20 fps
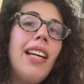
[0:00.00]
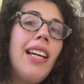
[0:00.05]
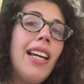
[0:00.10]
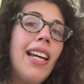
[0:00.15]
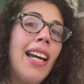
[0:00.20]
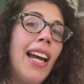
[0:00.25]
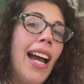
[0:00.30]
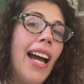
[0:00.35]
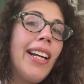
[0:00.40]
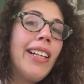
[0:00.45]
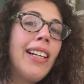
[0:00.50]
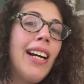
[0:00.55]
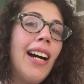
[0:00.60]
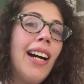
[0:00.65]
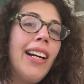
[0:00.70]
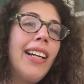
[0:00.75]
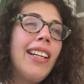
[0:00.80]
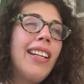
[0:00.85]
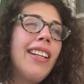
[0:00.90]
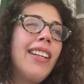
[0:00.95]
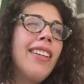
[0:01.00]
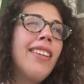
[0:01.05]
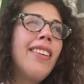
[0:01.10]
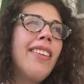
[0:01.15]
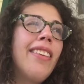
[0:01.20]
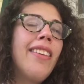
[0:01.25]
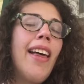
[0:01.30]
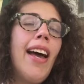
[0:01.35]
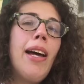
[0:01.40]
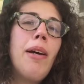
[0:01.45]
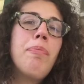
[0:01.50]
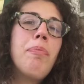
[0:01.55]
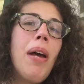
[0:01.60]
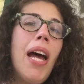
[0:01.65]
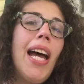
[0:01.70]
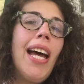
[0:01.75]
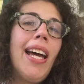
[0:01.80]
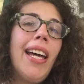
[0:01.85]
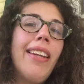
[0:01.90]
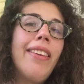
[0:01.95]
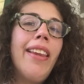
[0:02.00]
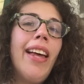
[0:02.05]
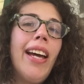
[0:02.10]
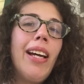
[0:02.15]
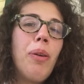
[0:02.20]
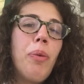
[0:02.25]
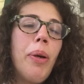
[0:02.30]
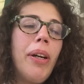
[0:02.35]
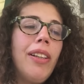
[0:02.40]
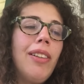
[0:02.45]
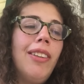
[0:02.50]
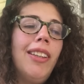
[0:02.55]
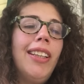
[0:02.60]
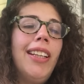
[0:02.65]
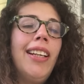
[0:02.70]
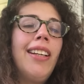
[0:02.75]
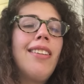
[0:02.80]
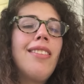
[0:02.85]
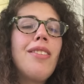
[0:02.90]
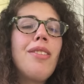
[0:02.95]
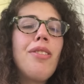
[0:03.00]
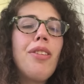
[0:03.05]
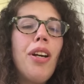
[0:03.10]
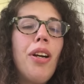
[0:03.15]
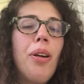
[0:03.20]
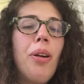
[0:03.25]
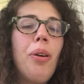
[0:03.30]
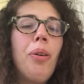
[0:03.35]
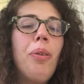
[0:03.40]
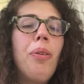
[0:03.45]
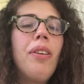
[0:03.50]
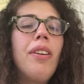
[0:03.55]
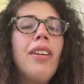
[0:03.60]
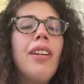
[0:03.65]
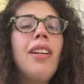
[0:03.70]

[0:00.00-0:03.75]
It had gotten that bad that quickly. So